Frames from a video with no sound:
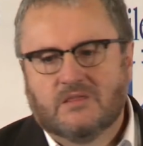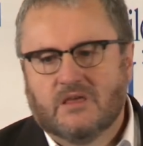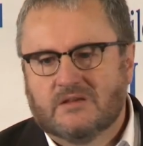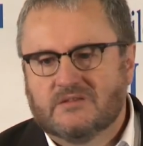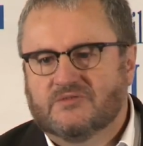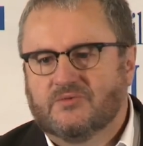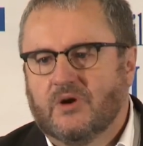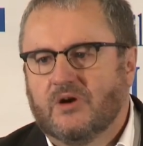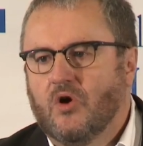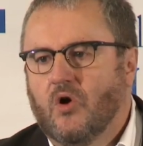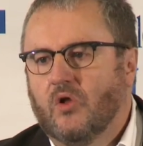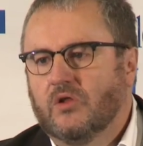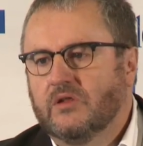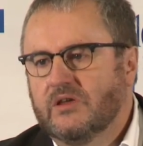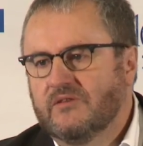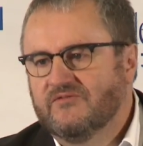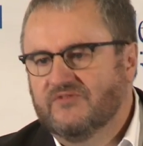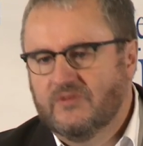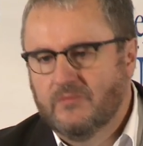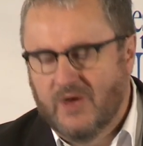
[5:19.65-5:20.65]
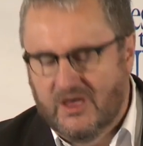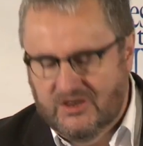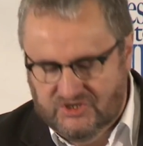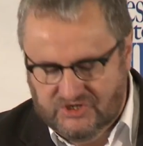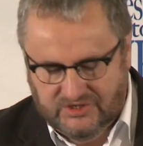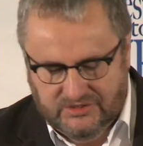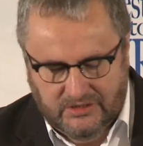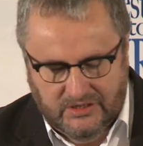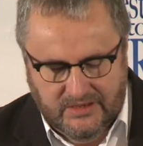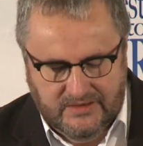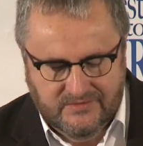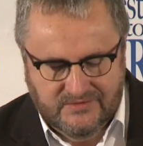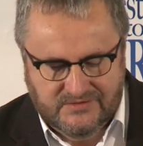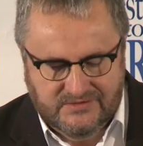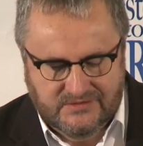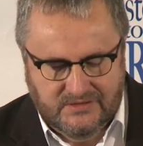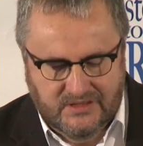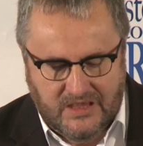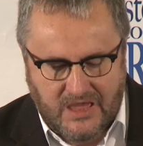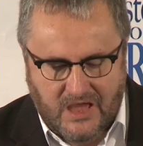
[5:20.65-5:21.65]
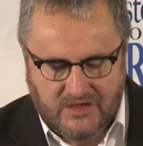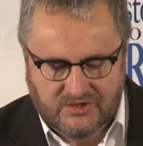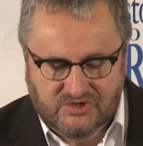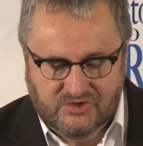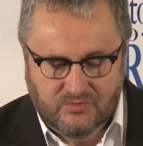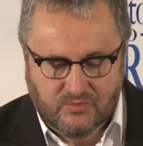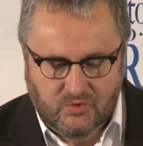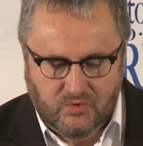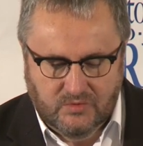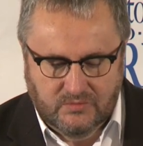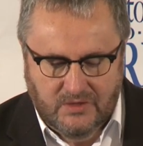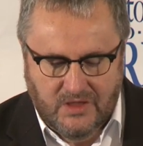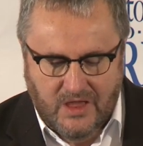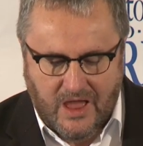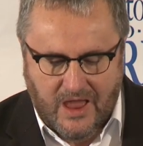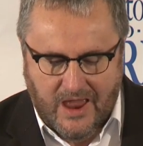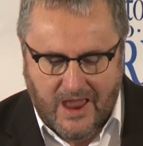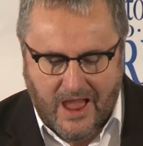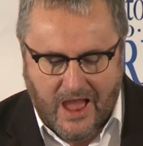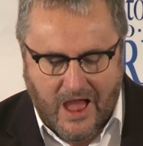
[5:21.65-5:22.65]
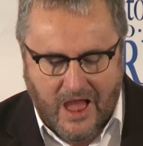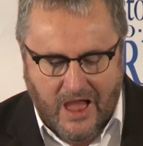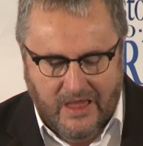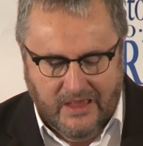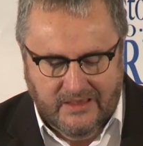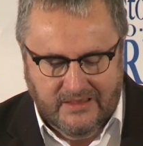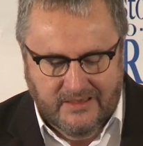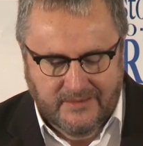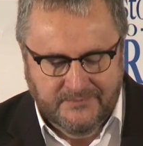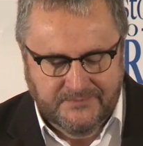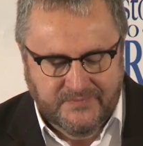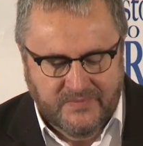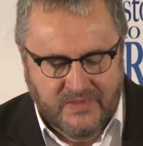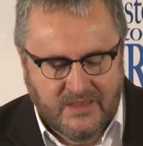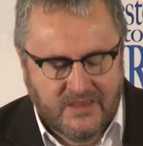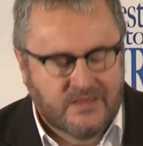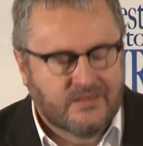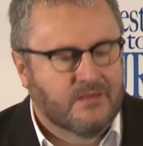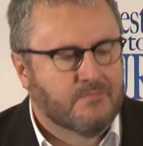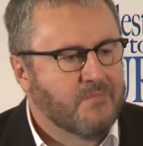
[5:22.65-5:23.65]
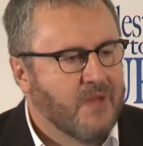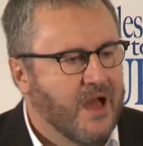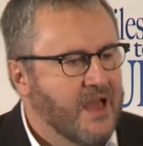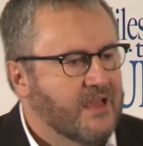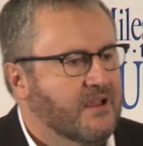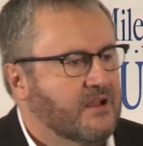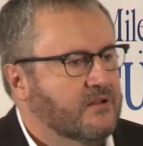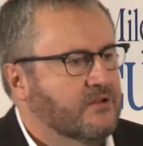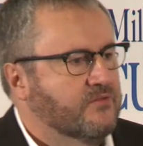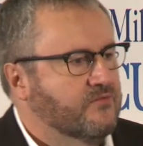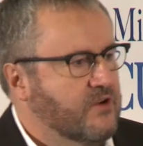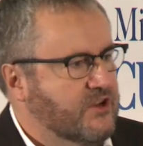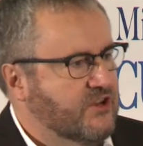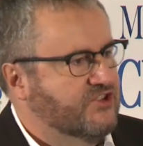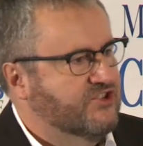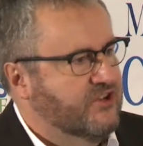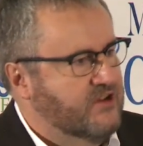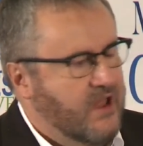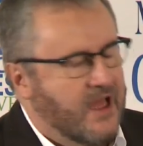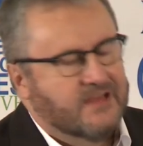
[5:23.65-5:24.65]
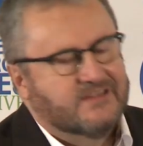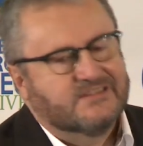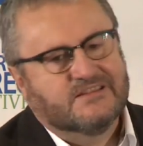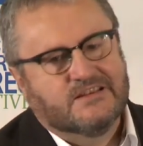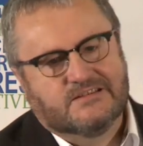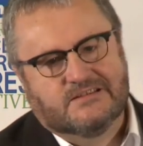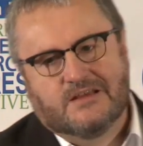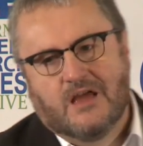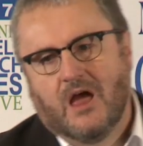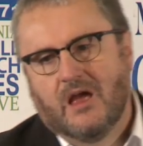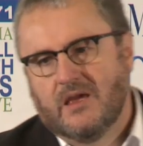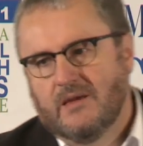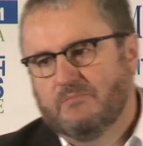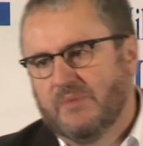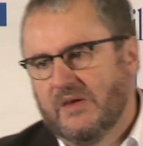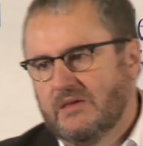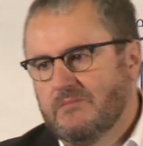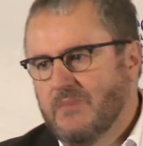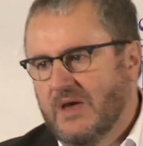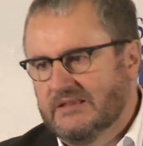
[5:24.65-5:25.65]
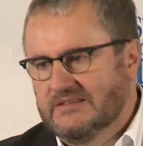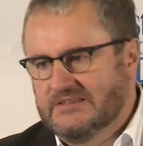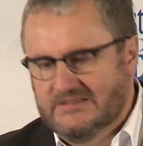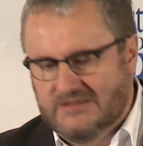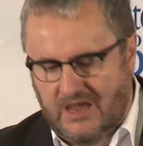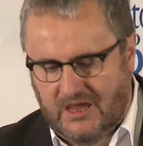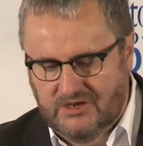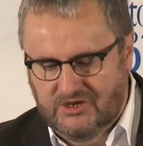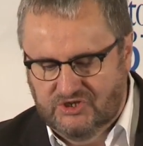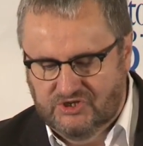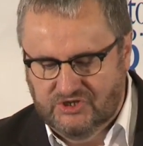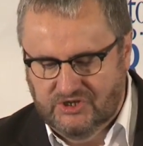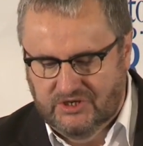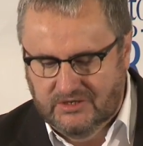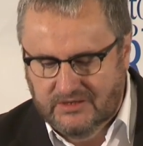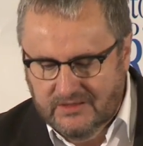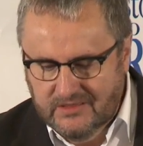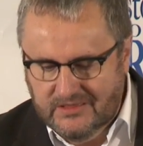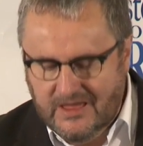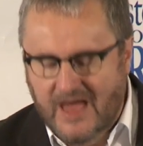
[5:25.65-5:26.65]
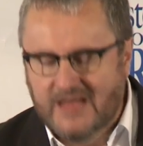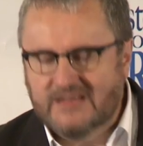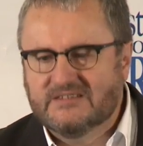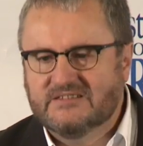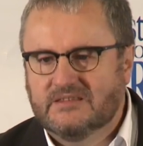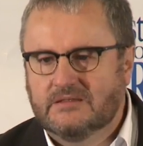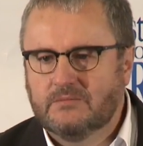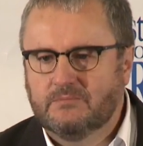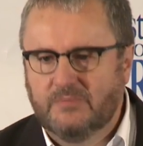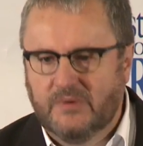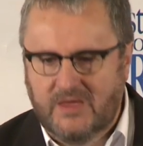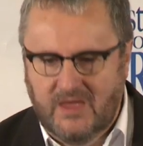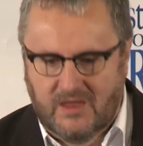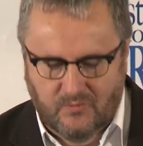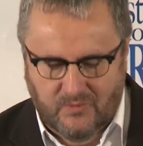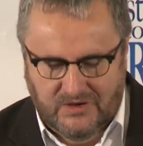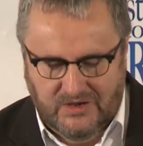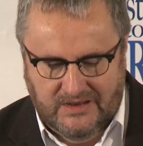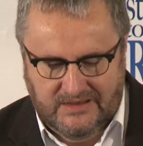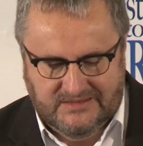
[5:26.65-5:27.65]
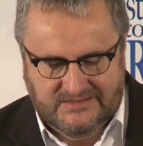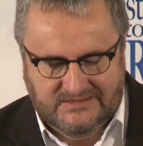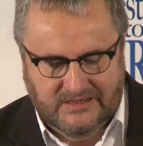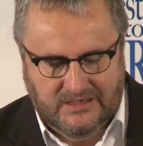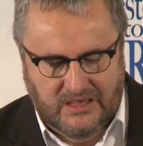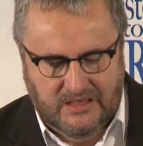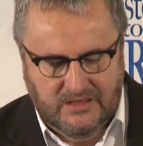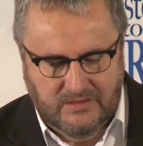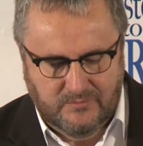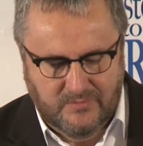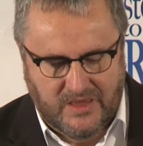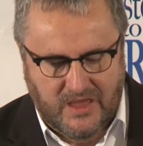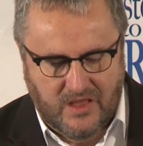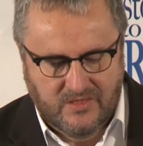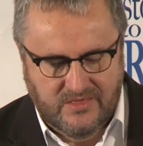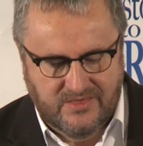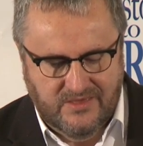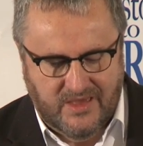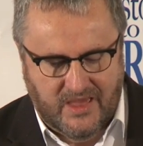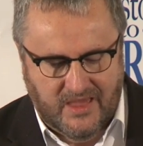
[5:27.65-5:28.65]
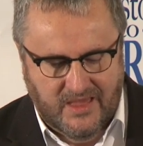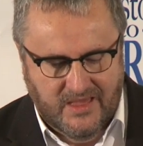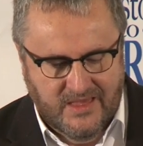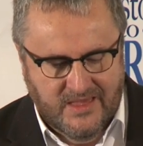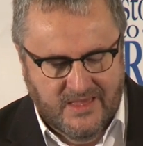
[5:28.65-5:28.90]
That's where all the information leaves the actual eye. The macular region has this higher pigmentation. That's the bit we need to keep healthy.